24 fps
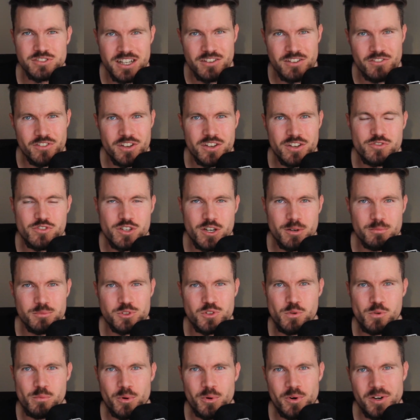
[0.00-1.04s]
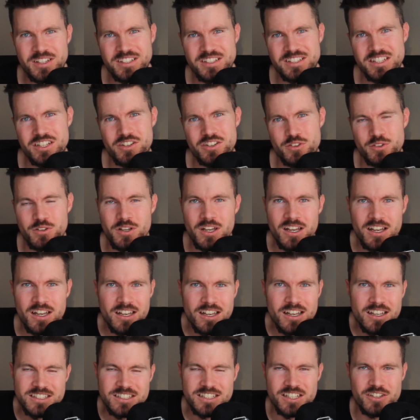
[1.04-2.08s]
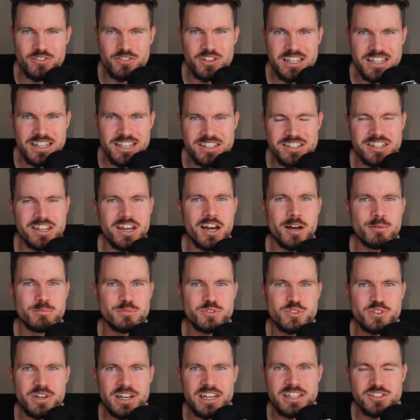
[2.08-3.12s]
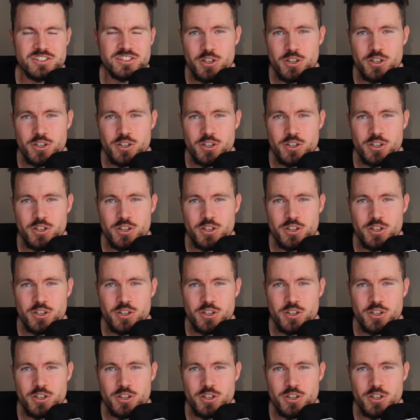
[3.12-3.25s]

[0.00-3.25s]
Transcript: Ethereum 2.0 Serenity upgrade.